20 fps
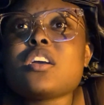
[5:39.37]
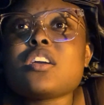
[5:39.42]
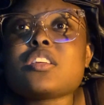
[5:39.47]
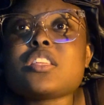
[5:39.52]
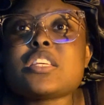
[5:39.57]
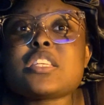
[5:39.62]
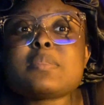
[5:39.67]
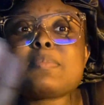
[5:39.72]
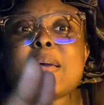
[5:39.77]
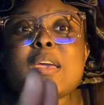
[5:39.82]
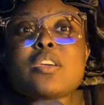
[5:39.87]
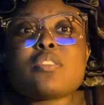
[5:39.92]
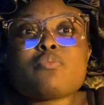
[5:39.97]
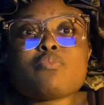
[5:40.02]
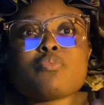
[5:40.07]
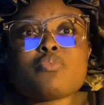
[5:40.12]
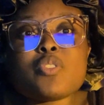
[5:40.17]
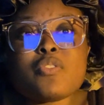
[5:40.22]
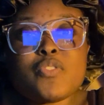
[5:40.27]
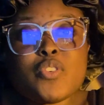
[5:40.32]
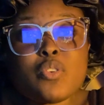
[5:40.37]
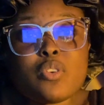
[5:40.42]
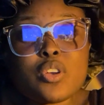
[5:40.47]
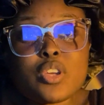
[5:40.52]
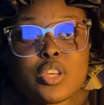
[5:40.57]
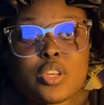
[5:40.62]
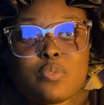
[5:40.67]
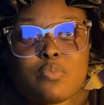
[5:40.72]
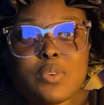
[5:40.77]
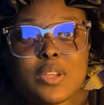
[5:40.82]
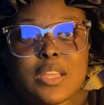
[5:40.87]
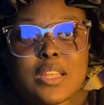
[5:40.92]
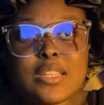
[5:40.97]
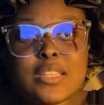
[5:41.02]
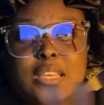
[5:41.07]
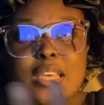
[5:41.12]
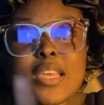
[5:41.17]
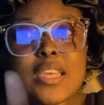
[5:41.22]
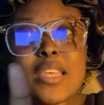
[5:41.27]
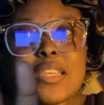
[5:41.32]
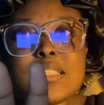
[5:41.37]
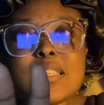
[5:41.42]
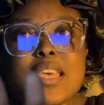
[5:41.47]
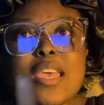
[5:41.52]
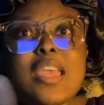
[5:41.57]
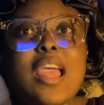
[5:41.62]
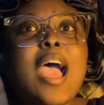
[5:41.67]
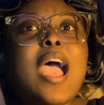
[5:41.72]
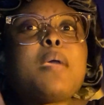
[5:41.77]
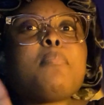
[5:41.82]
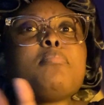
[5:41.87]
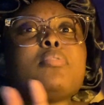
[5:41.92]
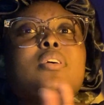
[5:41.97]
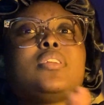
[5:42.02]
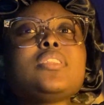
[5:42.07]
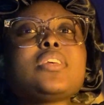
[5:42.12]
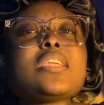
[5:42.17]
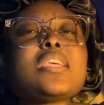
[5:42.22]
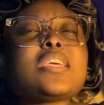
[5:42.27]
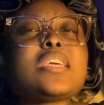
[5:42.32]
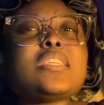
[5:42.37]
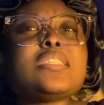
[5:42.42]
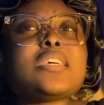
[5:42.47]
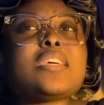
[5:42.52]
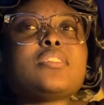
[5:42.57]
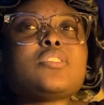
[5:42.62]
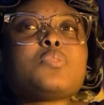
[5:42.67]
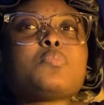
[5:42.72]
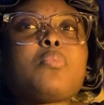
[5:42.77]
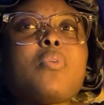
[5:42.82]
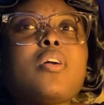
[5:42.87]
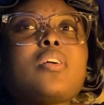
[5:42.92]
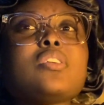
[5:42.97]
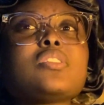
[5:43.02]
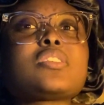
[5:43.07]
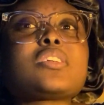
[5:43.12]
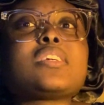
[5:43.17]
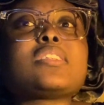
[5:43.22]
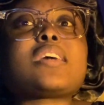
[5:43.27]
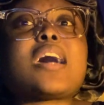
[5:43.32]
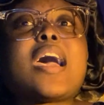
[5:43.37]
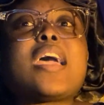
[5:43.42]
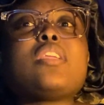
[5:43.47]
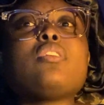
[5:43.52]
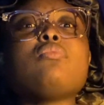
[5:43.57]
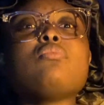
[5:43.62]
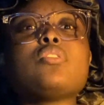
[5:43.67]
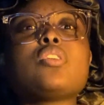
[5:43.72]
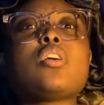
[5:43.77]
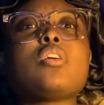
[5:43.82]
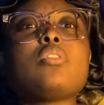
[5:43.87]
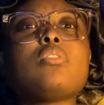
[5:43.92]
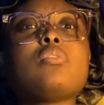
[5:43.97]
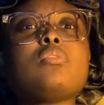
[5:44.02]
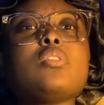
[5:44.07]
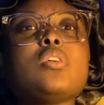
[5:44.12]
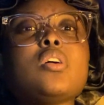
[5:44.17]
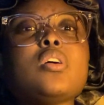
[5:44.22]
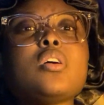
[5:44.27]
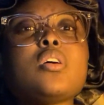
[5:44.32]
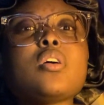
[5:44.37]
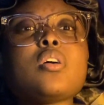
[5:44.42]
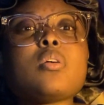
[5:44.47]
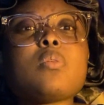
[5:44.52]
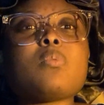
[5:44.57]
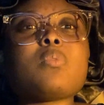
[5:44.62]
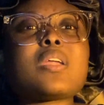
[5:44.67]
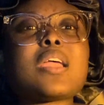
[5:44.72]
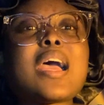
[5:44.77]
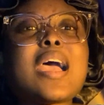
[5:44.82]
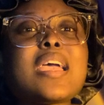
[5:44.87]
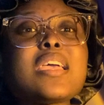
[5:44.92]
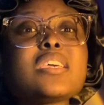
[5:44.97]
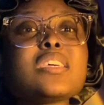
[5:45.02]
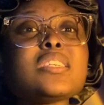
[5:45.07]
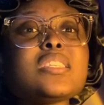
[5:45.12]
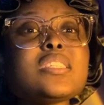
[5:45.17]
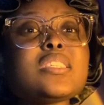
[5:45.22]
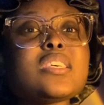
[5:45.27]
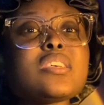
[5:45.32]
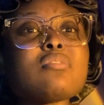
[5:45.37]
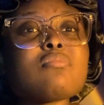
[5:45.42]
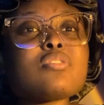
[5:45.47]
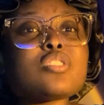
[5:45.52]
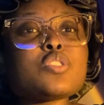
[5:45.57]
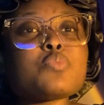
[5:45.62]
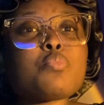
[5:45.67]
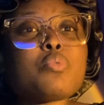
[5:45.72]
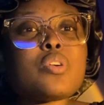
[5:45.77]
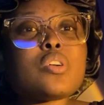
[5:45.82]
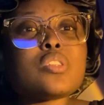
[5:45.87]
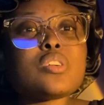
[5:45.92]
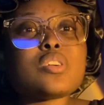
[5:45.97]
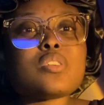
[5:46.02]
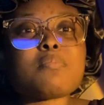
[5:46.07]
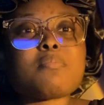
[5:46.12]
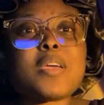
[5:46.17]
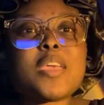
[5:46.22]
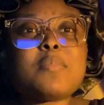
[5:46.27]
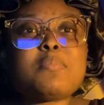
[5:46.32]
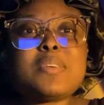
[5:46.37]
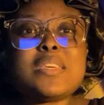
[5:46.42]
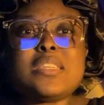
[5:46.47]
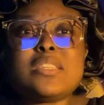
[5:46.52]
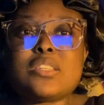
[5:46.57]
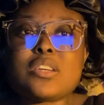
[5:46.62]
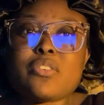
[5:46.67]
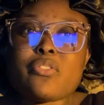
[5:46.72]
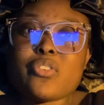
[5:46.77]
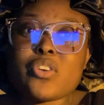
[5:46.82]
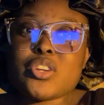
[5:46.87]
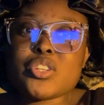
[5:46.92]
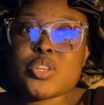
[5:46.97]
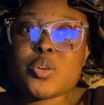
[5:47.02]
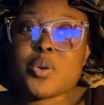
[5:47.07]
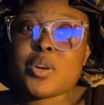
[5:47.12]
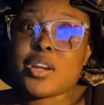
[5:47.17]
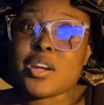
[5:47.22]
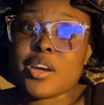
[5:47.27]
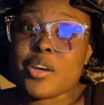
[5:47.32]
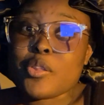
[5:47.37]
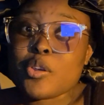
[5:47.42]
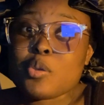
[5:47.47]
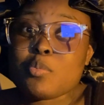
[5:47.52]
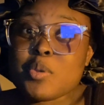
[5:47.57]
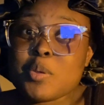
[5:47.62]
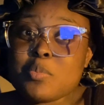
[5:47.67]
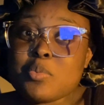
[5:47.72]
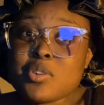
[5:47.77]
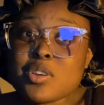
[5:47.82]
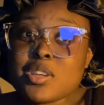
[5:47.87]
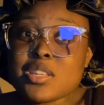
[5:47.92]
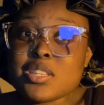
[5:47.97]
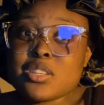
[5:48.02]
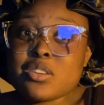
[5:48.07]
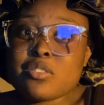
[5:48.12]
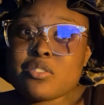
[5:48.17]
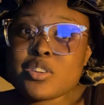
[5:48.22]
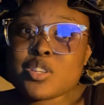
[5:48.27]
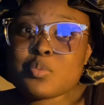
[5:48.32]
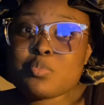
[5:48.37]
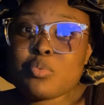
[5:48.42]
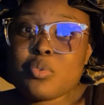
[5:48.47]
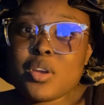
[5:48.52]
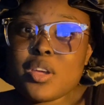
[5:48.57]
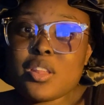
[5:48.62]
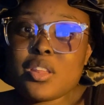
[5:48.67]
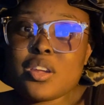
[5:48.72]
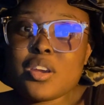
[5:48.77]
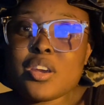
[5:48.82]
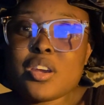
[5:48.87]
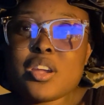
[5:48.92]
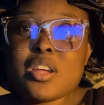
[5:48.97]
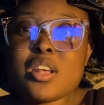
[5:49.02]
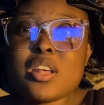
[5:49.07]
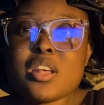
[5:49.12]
this is my review on Goodreads. I put that it contains spoilers because I don't know what I consider a spoiler. It may be different to what other people consider a spoiler.